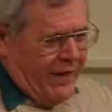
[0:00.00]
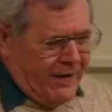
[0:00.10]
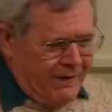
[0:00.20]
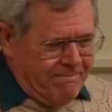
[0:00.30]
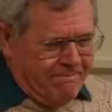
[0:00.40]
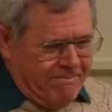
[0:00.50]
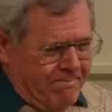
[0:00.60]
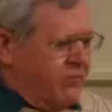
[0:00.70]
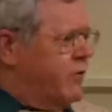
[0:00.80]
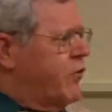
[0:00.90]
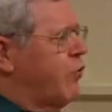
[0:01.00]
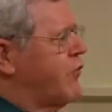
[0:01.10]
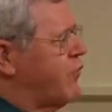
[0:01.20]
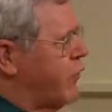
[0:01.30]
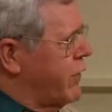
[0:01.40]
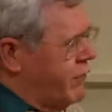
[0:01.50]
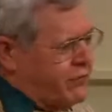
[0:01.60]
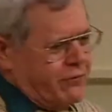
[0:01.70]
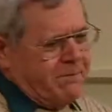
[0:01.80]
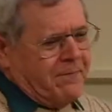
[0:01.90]
So he told a story or
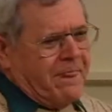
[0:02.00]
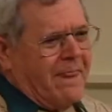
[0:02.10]
two.